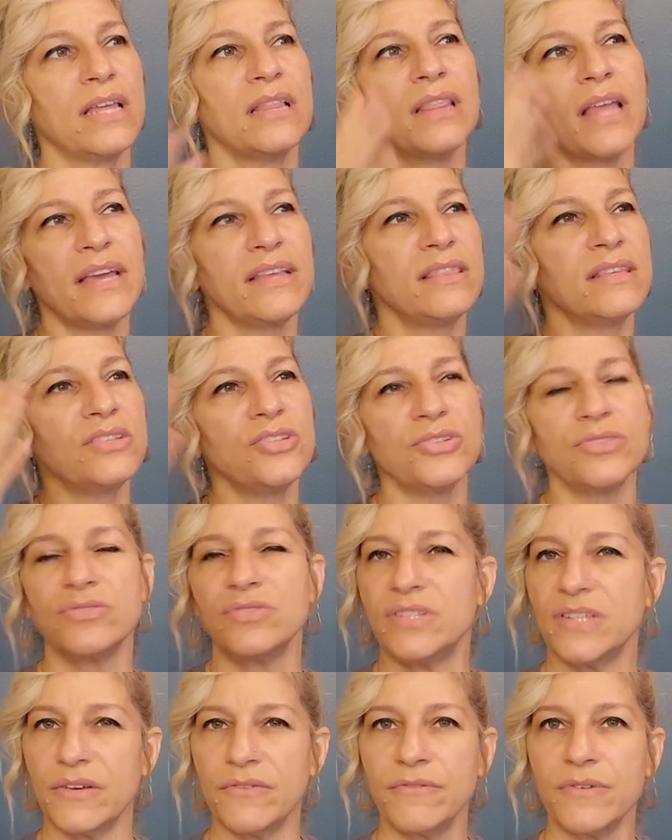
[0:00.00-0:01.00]
like that you're
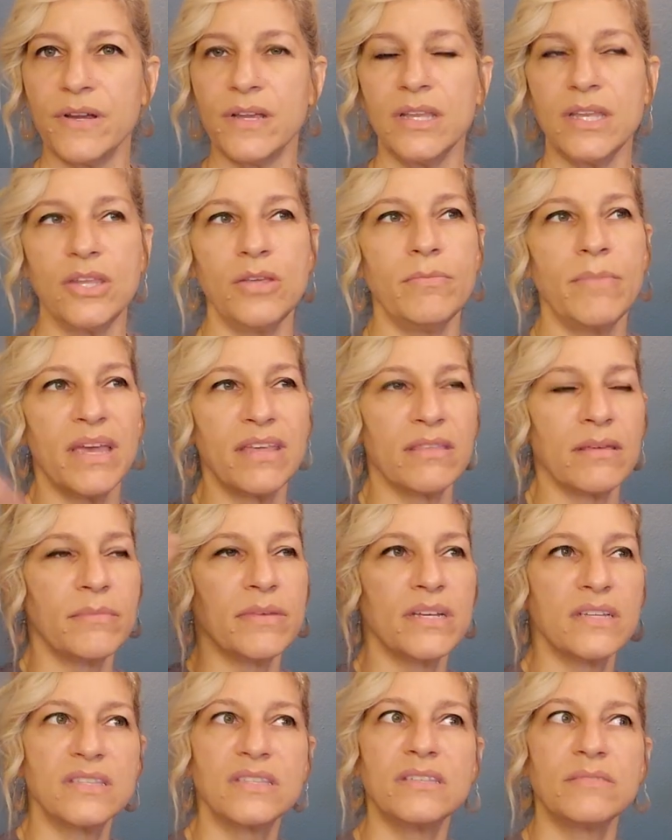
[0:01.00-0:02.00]
different. You make
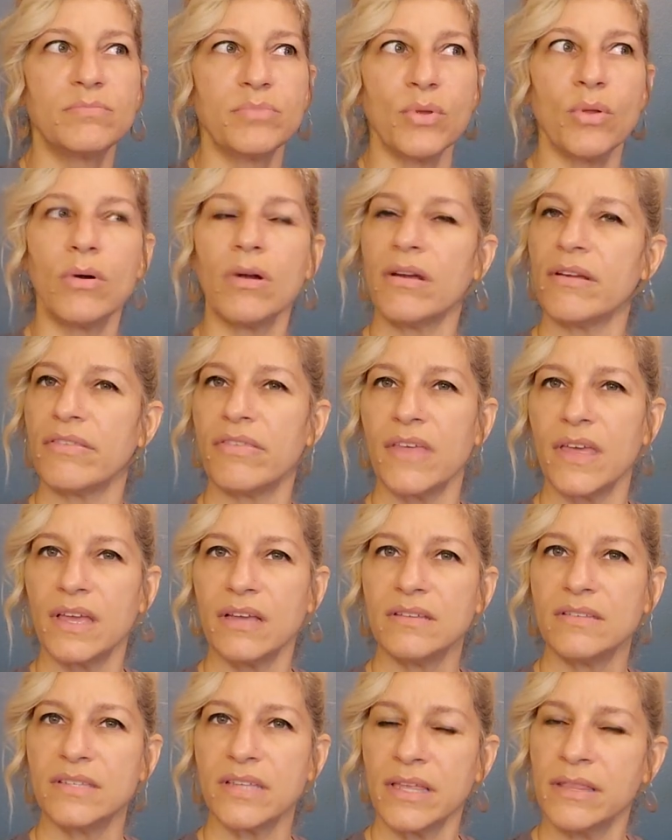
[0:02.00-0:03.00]
them explore
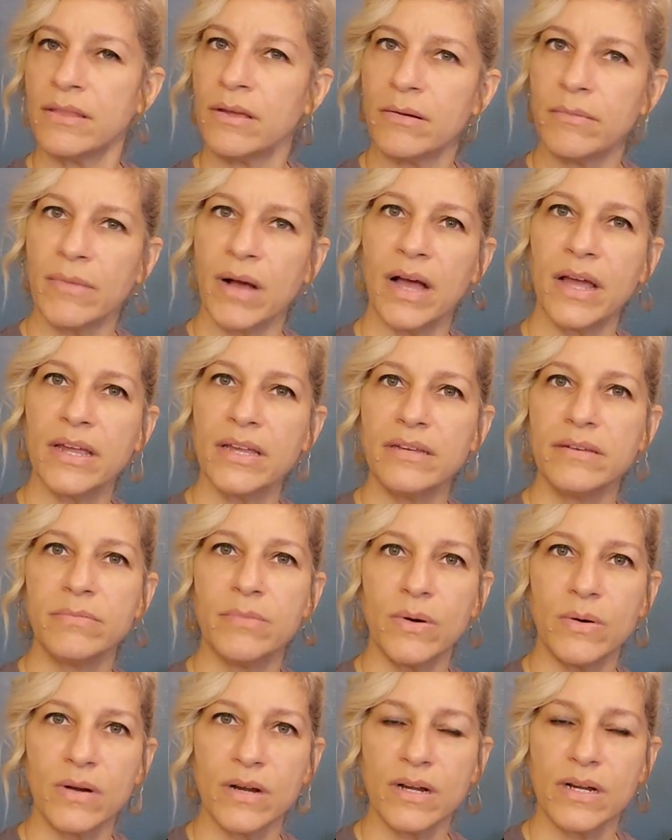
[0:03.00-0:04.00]
things in their mind
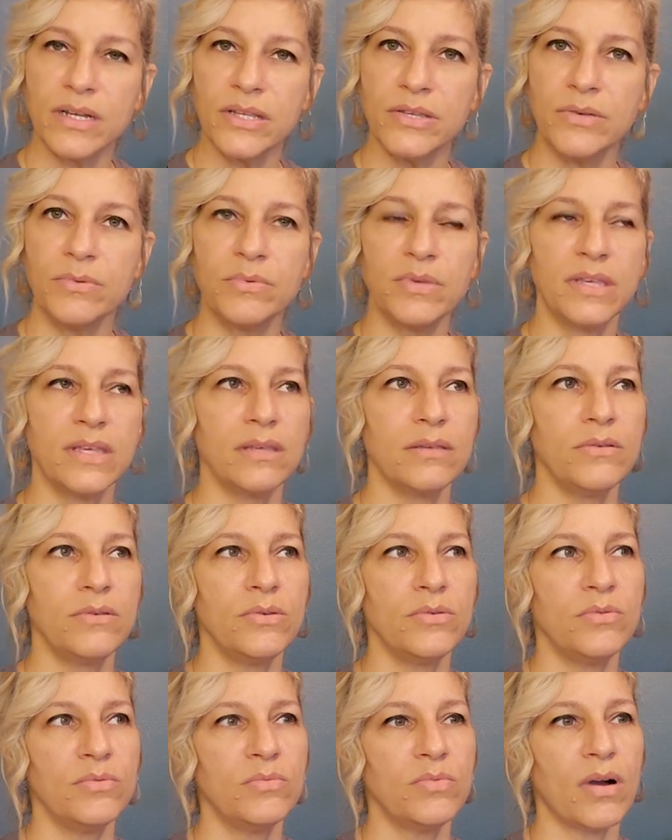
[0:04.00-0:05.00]
more.
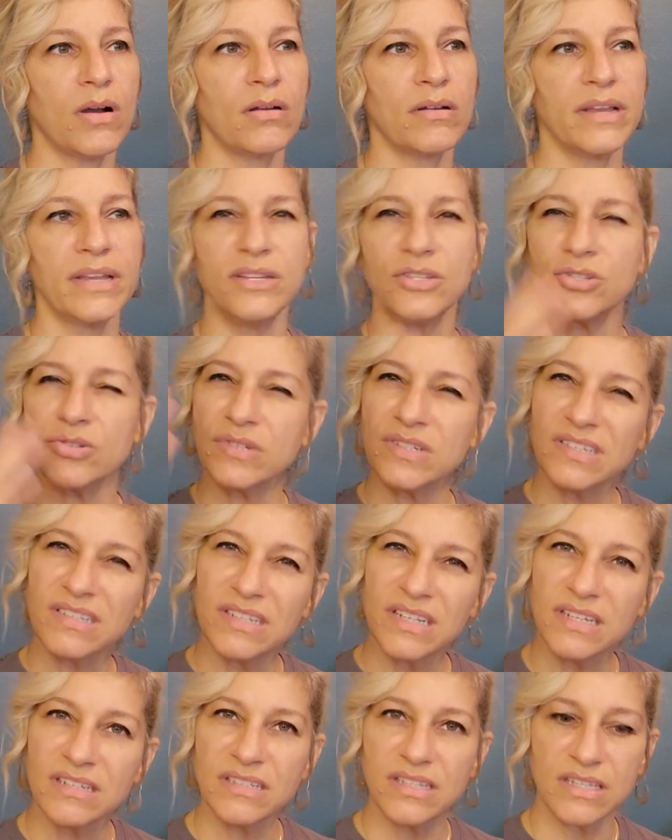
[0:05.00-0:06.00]
You are
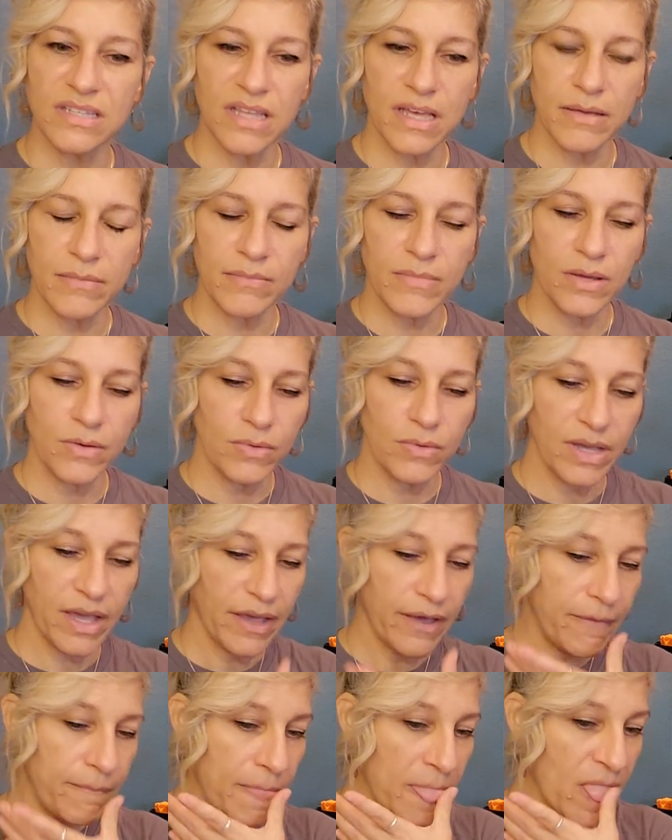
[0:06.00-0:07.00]
interesting to them,
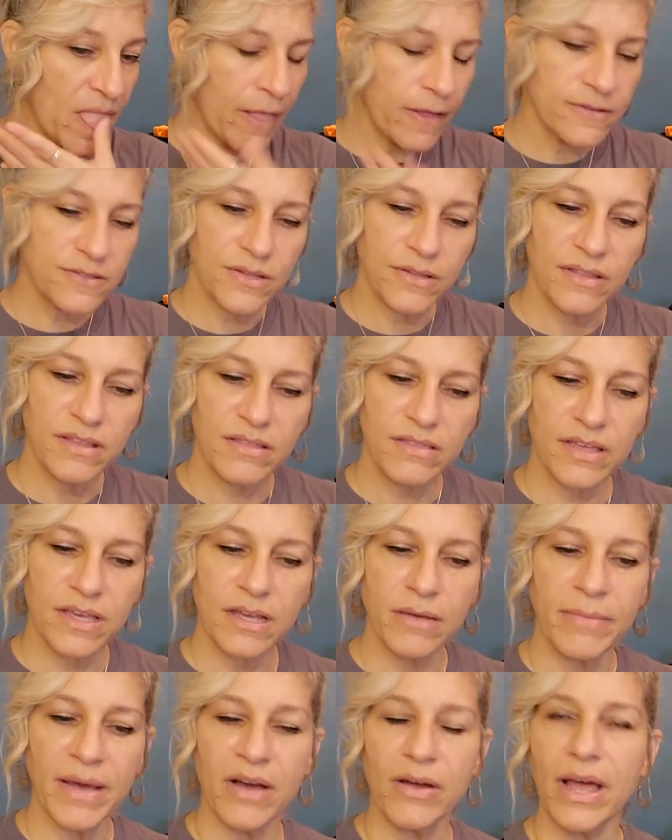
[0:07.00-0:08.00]
okay? So they
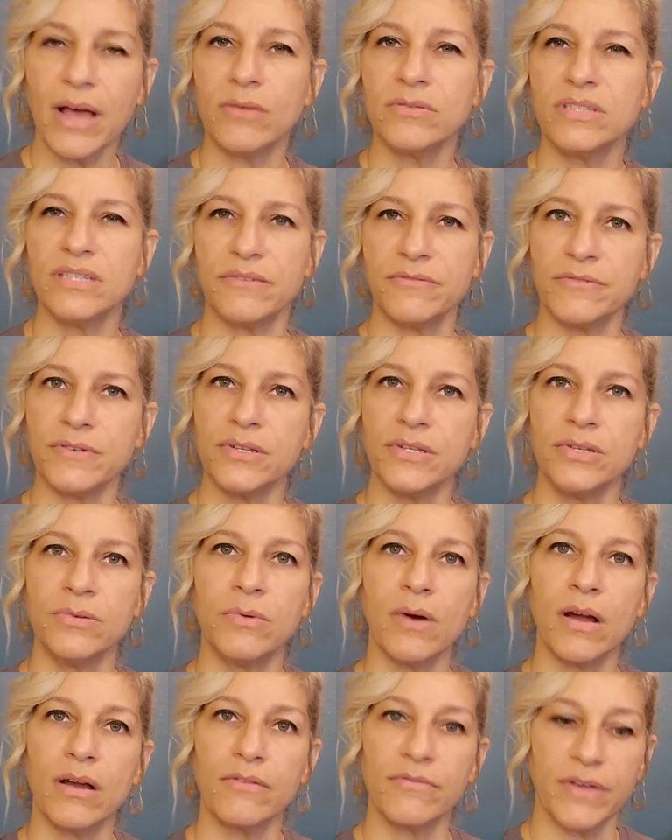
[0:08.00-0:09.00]
think about how different
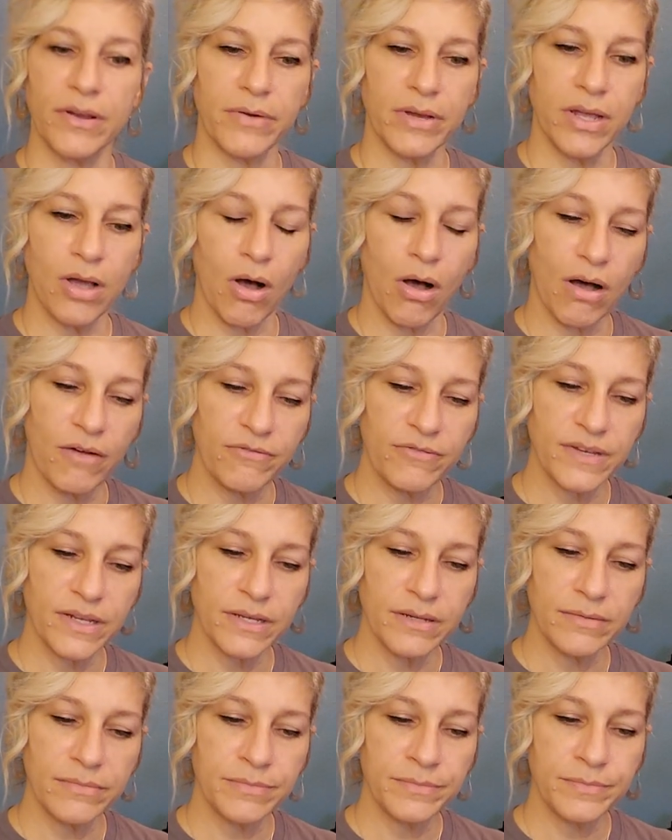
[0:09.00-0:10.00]
you are very
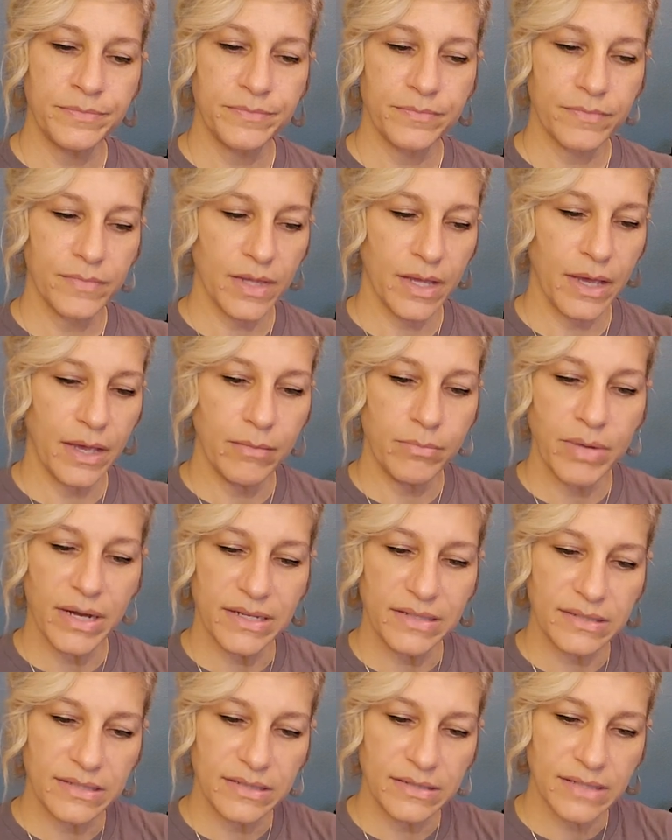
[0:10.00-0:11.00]
often, okay?
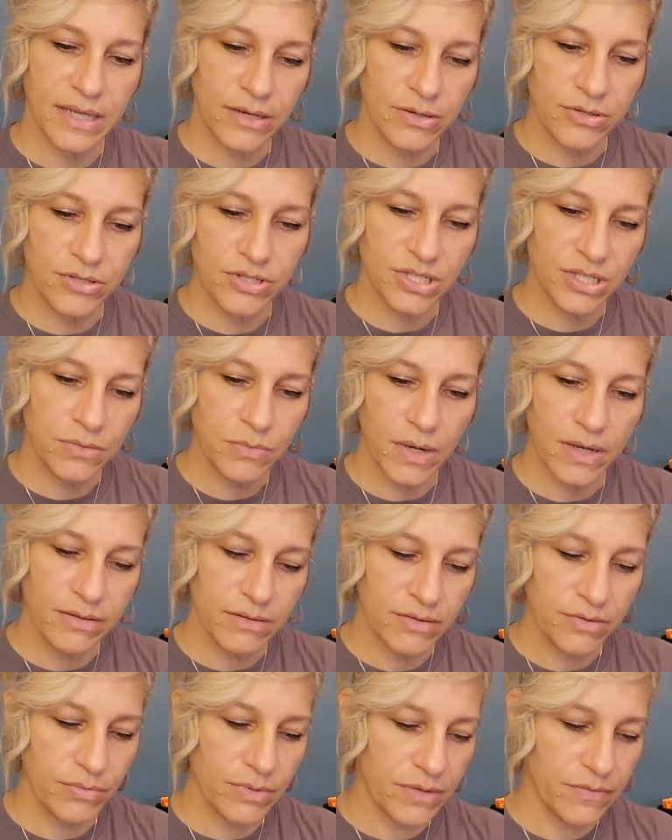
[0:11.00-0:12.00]
Pisces energy, why
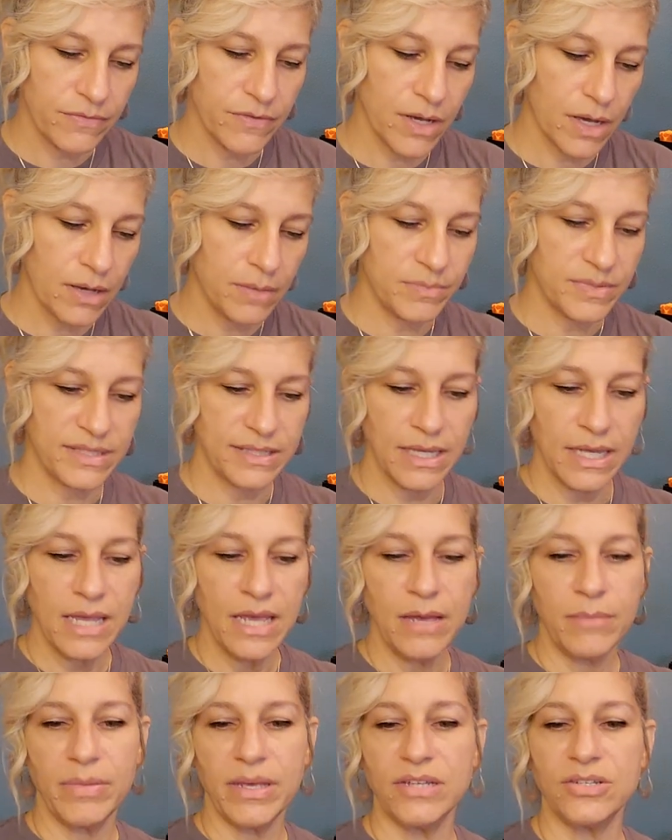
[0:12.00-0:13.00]
the Three of Cups?
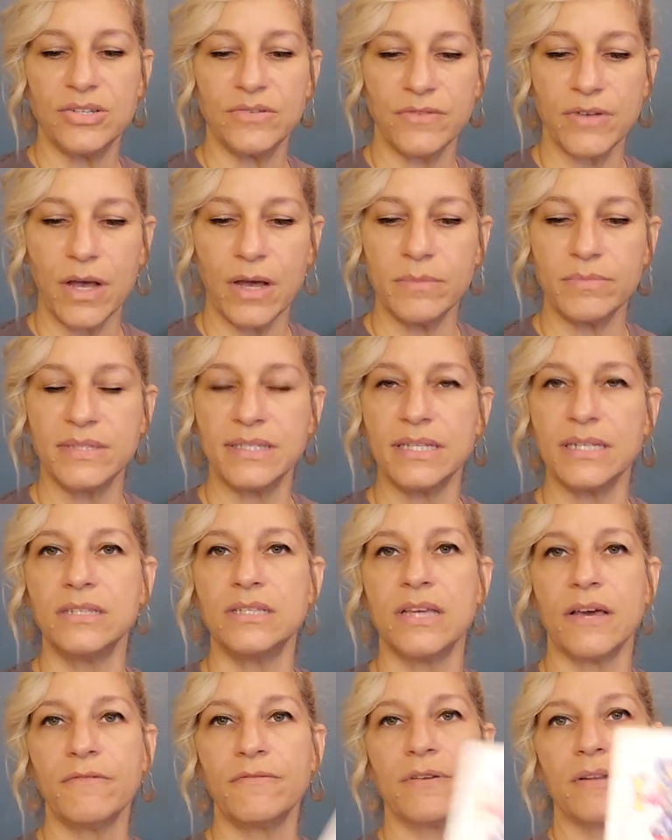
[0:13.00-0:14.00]
Page of Cups. They
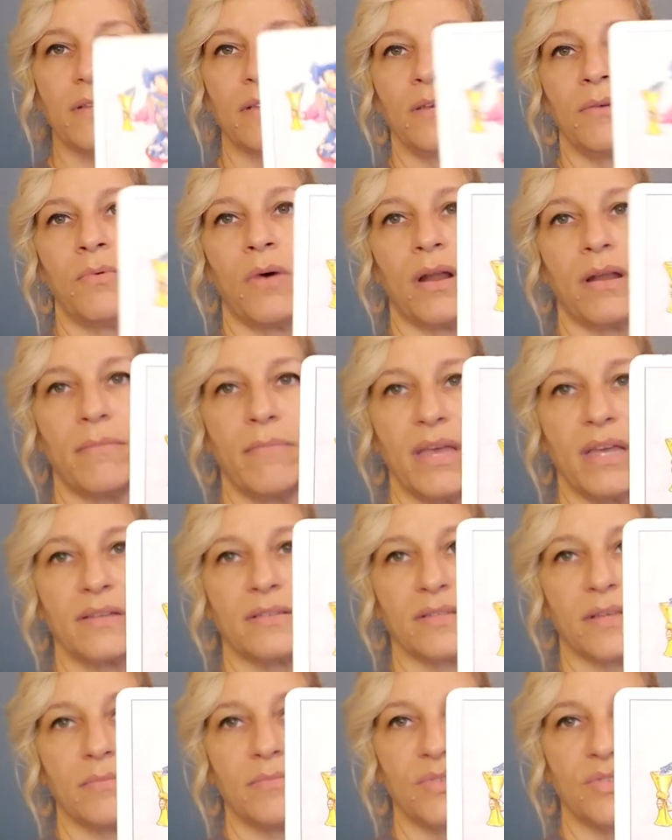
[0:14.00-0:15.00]
definitely want to make
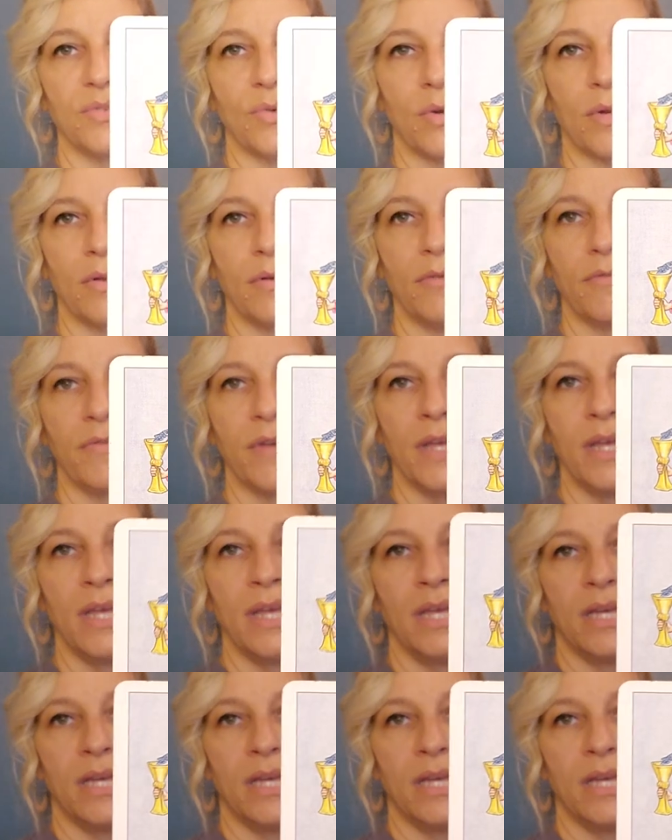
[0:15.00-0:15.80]
some sort of